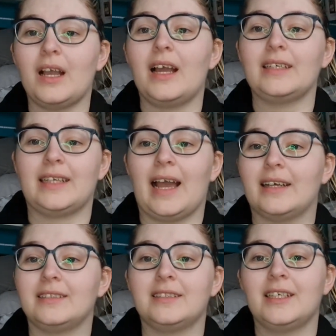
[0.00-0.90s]
yeah,
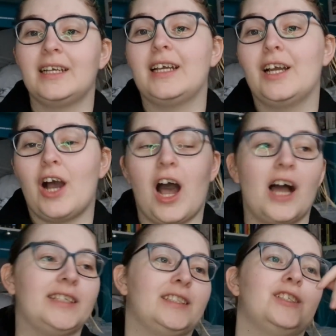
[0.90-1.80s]

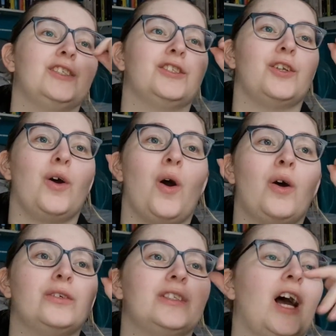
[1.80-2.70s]
I could not,
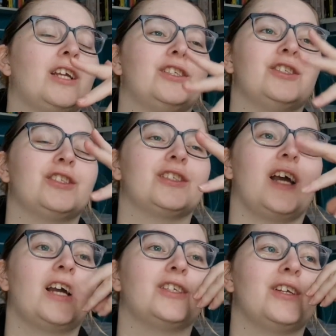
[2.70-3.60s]
I
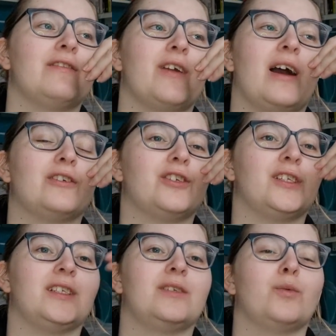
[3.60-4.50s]
don't even know how to,
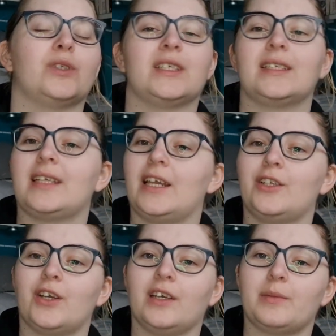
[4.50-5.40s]
what to say
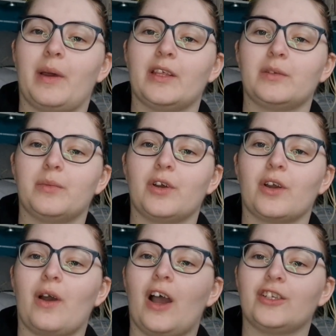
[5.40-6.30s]
to you guys about this
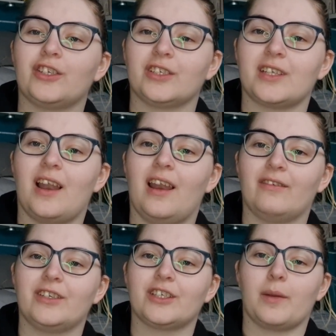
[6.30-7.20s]
book. I just
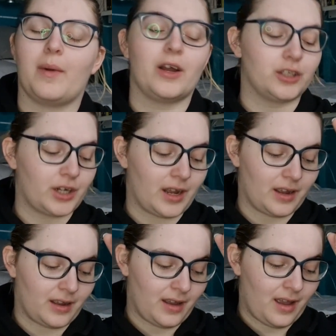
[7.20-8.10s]
loved it so much.
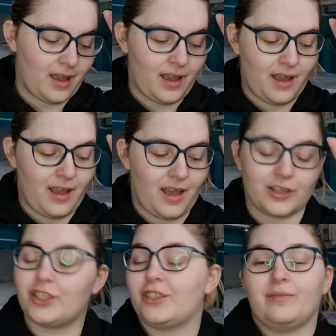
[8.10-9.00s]

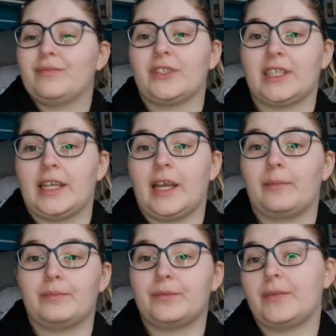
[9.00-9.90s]
Just yeah,
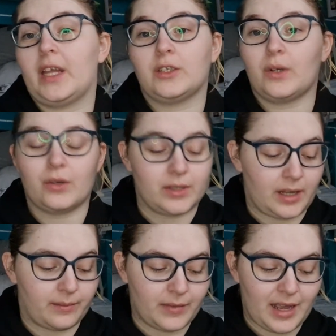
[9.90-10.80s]
that's all I gotta
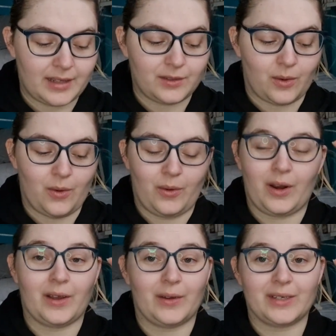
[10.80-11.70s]
say. That's all
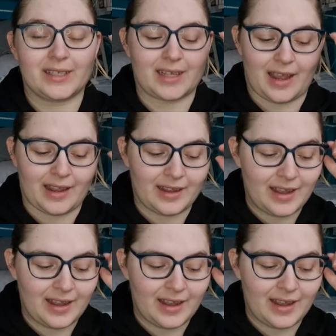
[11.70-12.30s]
I gotta say.